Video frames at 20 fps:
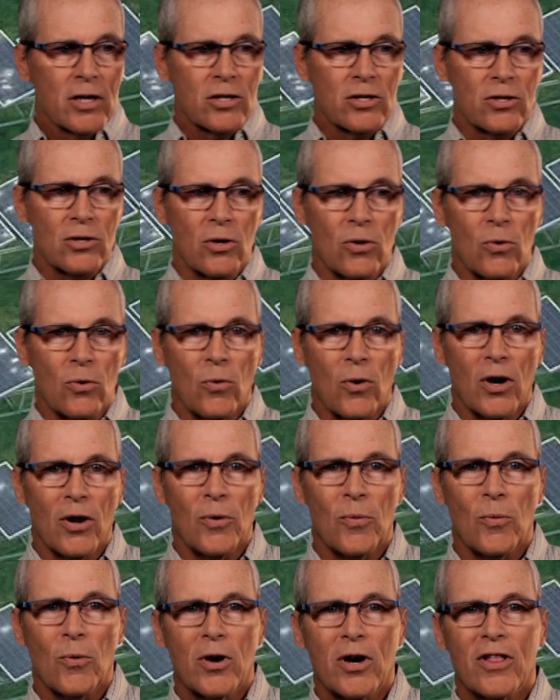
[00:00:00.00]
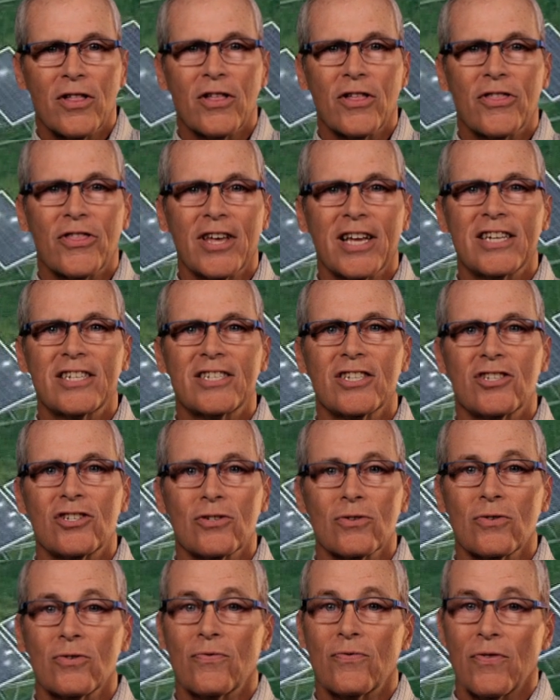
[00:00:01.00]
So one of the things
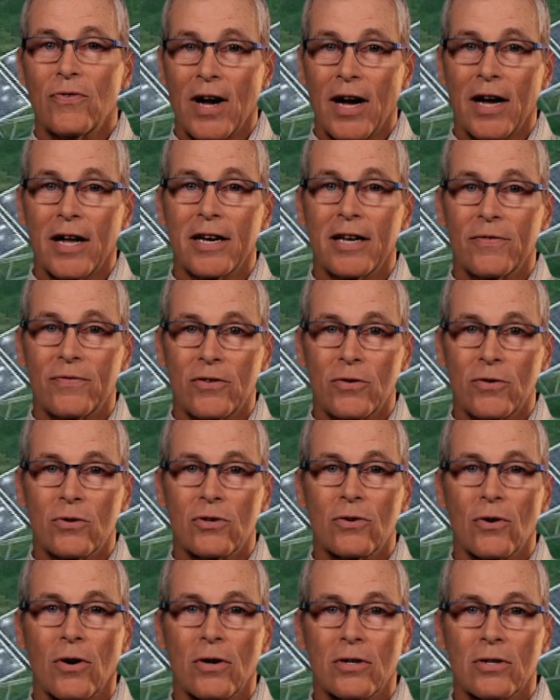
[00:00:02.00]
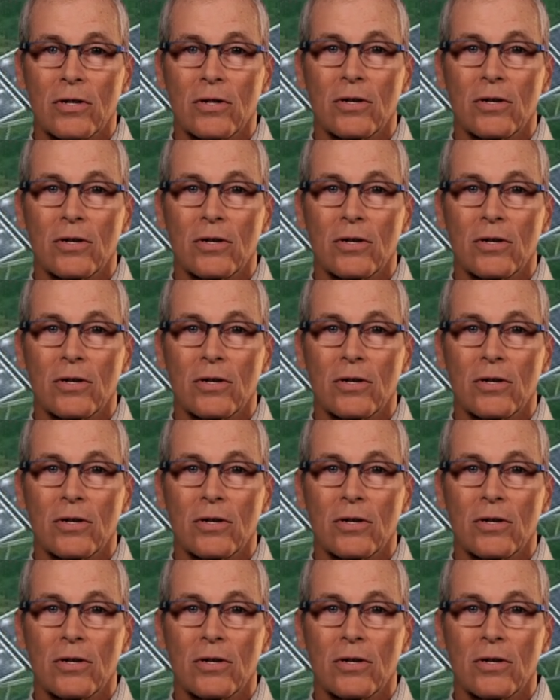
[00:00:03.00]
that you'll find if you start